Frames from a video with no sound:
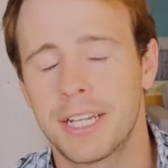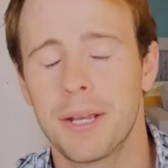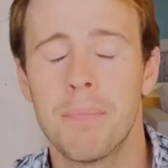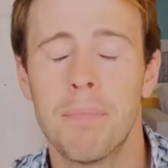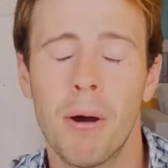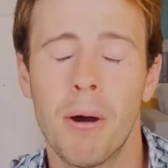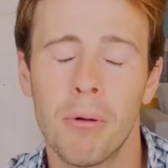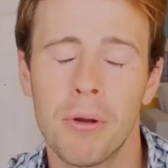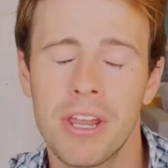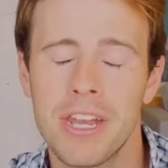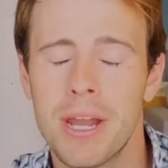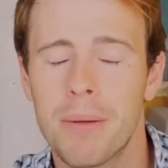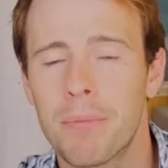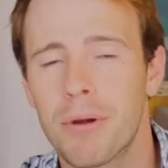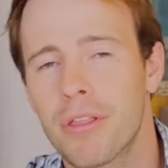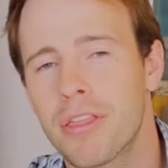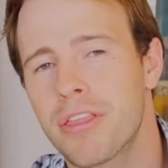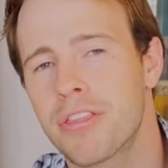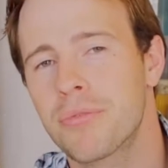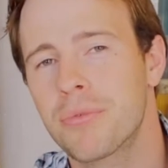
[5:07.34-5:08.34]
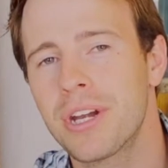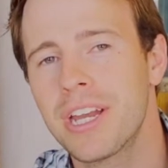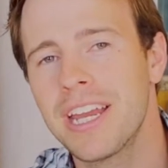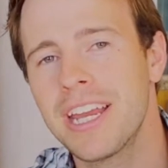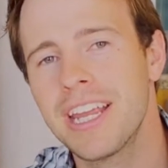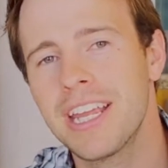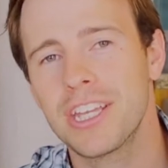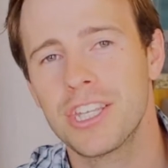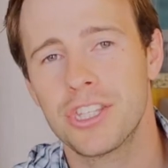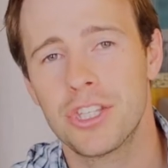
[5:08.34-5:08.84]
component number
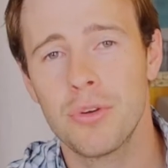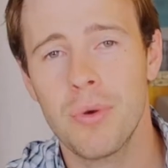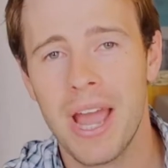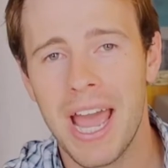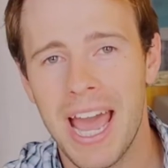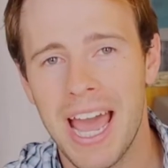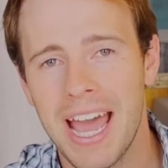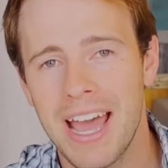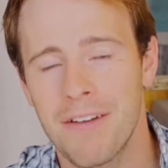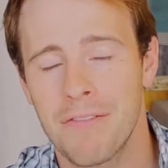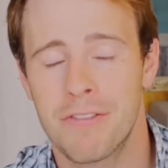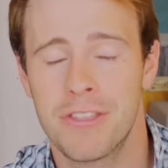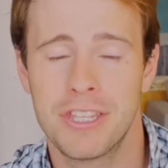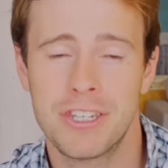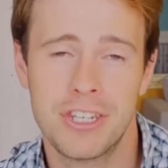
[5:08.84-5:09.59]
three, you have